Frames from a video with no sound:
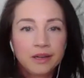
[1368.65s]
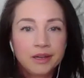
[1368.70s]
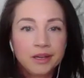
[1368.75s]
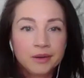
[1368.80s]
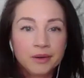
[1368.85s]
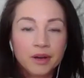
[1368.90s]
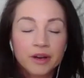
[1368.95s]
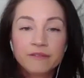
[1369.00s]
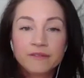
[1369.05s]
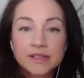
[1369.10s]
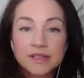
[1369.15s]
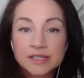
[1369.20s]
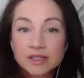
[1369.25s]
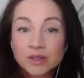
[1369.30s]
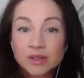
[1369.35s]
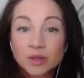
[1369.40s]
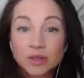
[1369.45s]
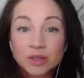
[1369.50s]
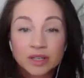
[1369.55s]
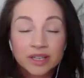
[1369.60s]
you know, a
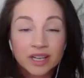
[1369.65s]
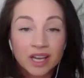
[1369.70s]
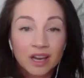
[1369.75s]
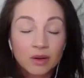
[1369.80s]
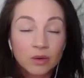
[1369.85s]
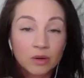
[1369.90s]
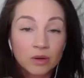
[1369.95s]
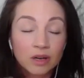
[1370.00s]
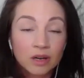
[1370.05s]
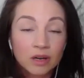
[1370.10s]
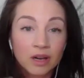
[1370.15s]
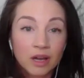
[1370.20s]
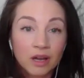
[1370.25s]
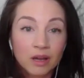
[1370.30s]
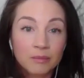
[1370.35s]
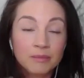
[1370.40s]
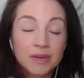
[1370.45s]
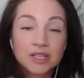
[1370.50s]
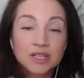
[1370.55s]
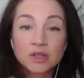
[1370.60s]
physical or
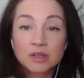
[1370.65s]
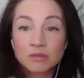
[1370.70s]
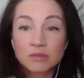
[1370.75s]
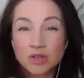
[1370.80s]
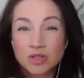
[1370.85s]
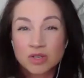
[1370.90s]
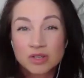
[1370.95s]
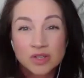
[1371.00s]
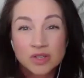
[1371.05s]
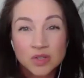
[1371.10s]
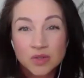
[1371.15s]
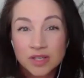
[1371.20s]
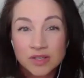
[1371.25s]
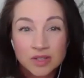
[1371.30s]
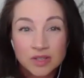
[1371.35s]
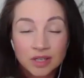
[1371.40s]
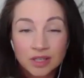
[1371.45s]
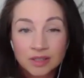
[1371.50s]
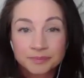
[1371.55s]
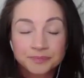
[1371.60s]
mental emotional
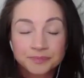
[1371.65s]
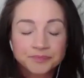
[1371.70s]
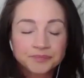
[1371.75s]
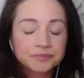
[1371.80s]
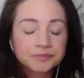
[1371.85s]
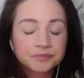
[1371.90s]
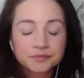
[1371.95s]
stressor,